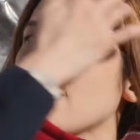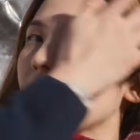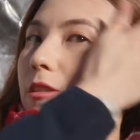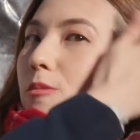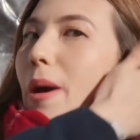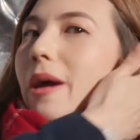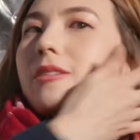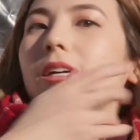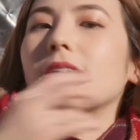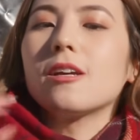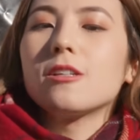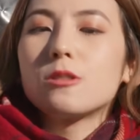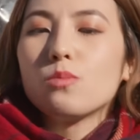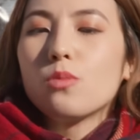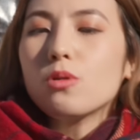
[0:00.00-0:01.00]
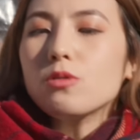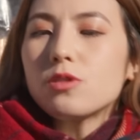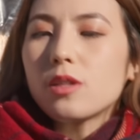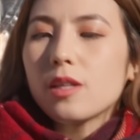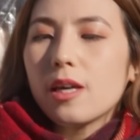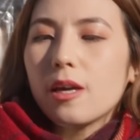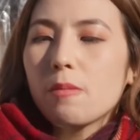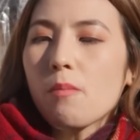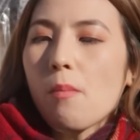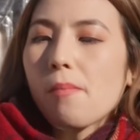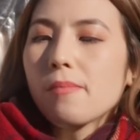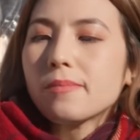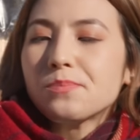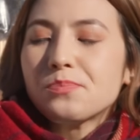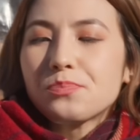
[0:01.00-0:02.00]
I expected. It's mostly
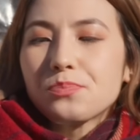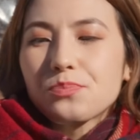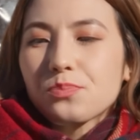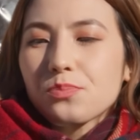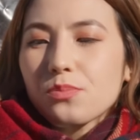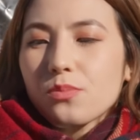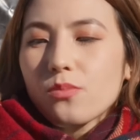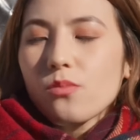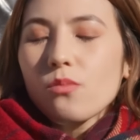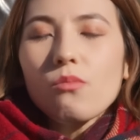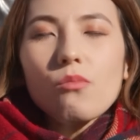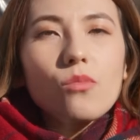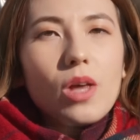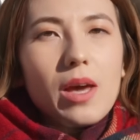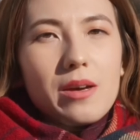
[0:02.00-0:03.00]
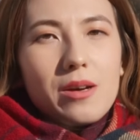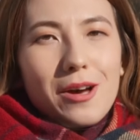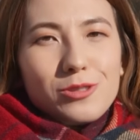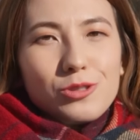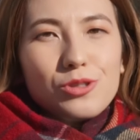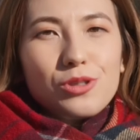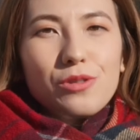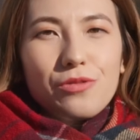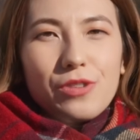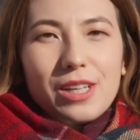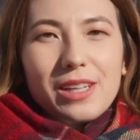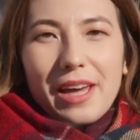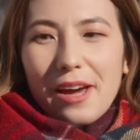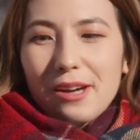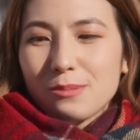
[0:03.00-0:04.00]
a custard
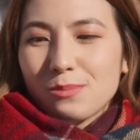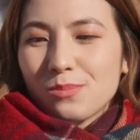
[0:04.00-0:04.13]
filling,